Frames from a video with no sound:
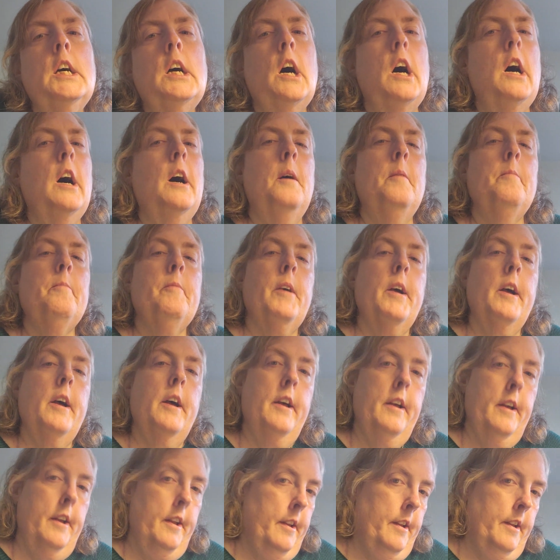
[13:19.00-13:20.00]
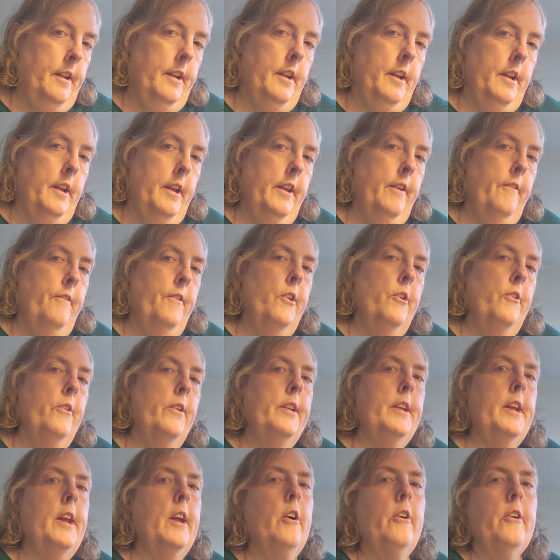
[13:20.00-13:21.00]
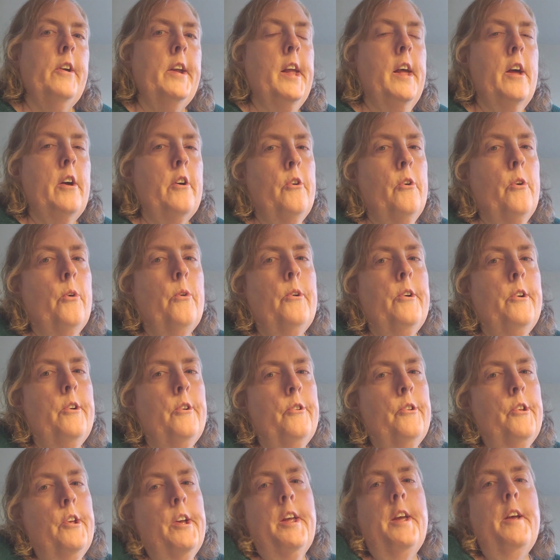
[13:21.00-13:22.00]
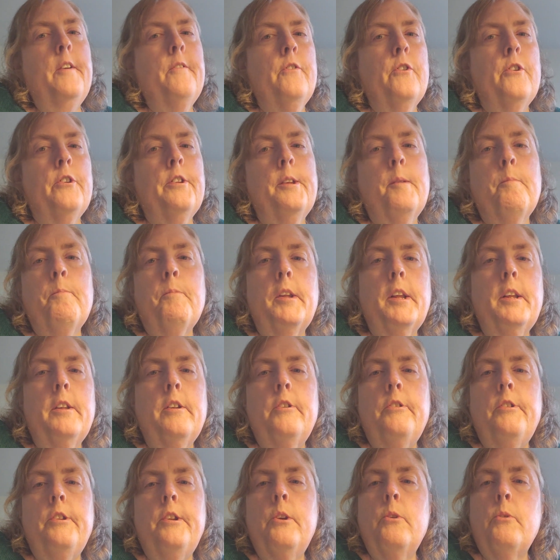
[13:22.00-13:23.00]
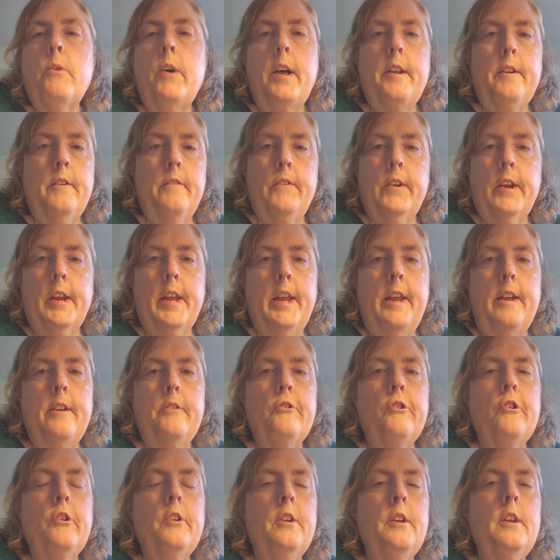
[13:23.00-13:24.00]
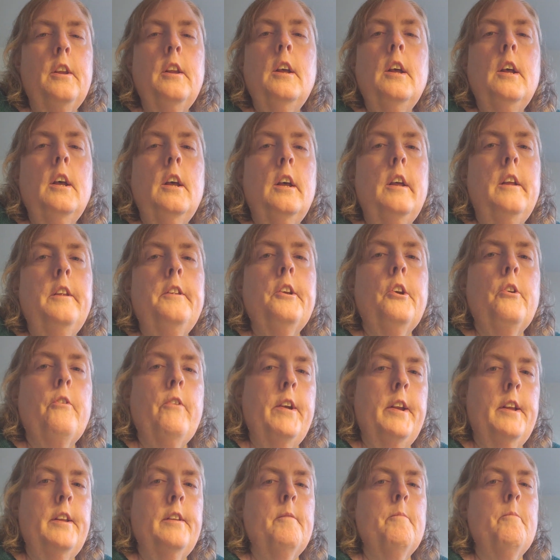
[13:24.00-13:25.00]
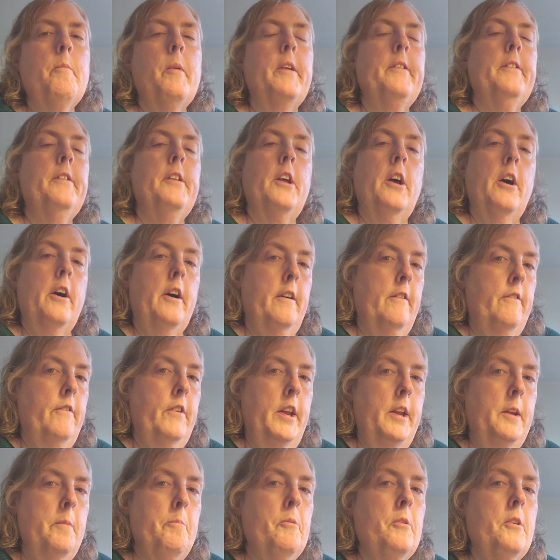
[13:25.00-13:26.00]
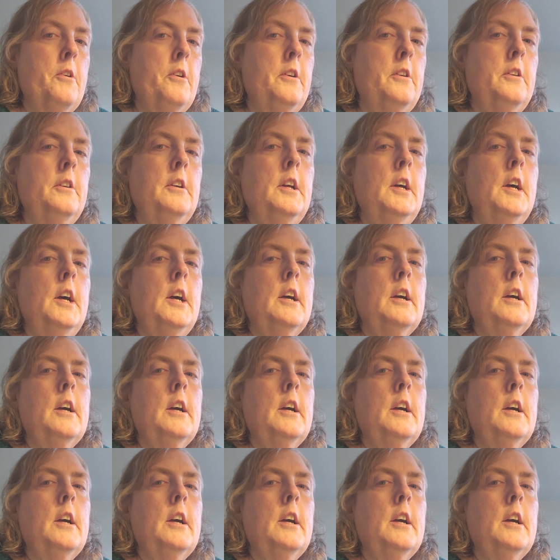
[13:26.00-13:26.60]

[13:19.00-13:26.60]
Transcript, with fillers: Um, uh, if you're in the area or you're looking for something to do on a vacation in the great month of April,